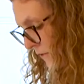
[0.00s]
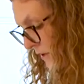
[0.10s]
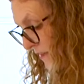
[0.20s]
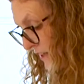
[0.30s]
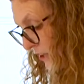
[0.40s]

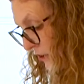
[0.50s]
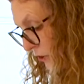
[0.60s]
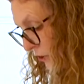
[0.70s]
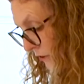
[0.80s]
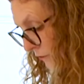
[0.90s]
And then you can
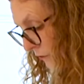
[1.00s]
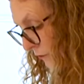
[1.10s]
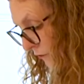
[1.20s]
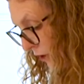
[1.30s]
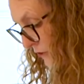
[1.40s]
cook them from
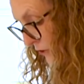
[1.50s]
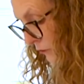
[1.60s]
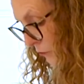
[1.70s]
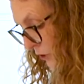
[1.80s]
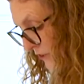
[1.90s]
frozen.
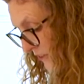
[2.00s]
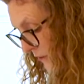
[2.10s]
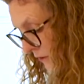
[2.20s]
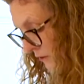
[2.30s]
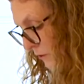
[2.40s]
Once,
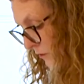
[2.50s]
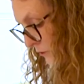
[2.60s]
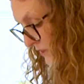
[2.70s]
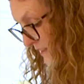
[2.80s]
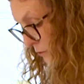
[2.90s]

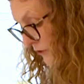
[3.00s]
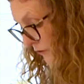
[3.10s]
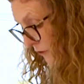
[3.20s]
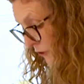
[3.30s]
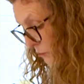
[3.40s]
because this was a
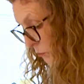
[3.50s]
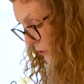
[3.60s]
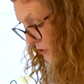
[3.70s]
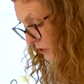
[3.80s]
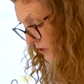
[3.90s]
frozen
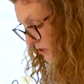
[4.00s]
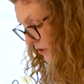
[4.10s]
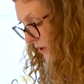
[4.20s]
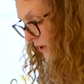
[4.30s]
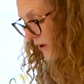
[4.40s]
product,
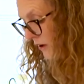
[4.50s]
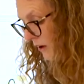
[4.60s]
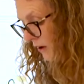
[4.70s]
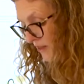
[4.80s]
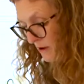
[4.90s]

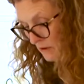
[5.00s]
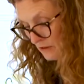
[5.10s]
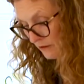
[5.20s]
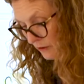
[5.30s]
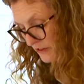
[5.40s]
and then we've
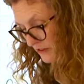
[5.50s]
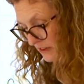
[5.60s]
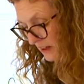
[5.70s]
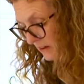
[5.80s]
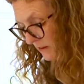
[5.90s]
defrosted
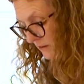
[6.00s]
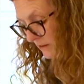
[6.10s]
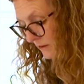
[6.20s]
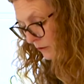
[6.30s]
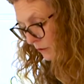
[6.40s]
it,
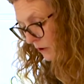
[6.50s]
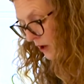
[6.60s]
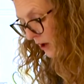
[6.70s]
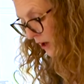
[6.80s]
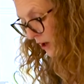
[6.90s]

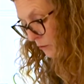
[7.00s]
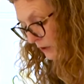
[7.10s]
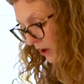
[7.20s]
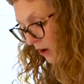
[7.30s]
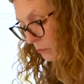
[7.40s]
we
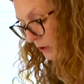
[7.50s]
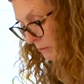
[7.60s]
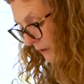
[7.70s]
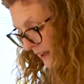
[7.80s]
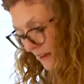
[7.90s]
can't put it
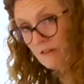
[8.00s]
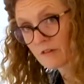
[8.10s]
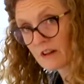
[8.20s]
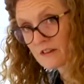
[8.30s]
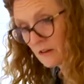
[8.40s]
back in the
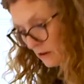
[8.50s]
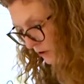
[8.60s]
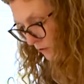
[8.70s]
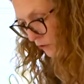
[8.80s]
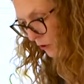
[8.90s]
freezer
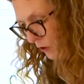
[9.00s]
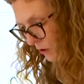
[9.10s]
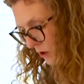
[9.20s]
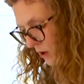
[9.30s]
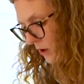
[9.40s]
raw.
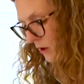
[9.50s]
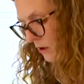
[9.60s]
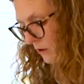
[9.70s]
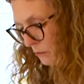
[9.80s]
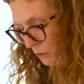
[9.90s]

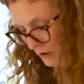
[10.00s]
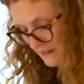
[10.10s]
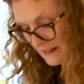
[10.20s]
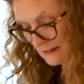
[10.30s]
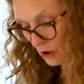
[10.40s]
But once
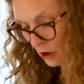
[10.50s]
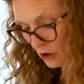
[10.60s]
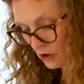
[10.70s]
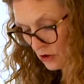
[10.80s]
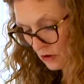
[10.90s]
it's
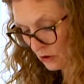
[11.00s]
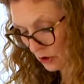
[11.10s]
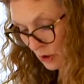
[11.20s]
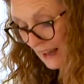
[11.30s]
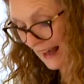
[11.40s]
cooked,
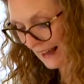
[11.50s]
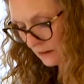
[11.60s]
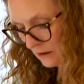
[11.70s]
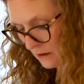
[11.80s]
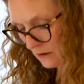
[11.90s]
you can.
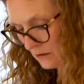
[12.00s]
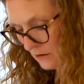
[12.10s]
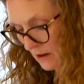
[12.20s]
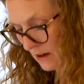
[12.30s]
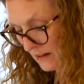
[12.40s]

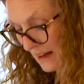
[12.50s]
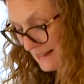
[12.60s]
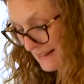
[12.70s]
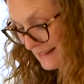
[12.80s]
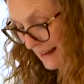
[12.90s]
And that's
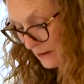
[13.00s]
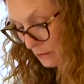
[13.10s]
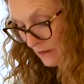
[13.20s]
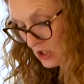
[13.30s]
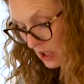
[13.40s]
the same
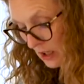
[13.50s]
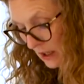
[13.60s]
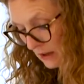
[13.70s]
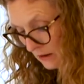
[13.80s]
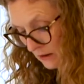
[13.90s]
with chicken.